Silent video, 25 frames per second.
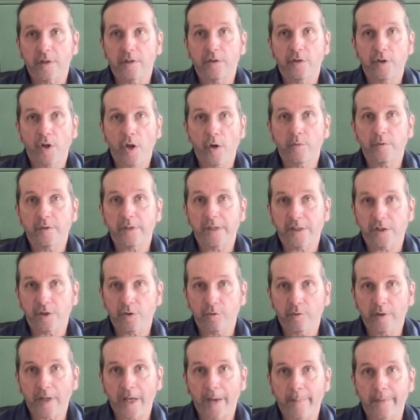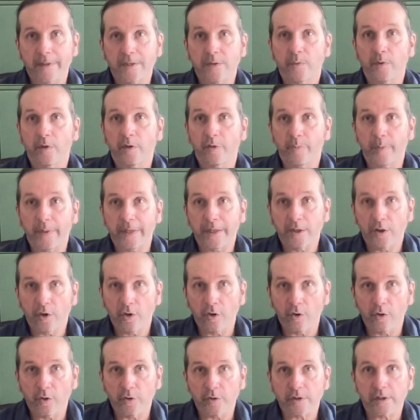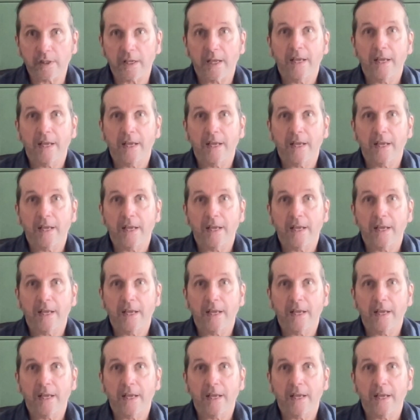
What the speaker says: no tissue damage will have been caused,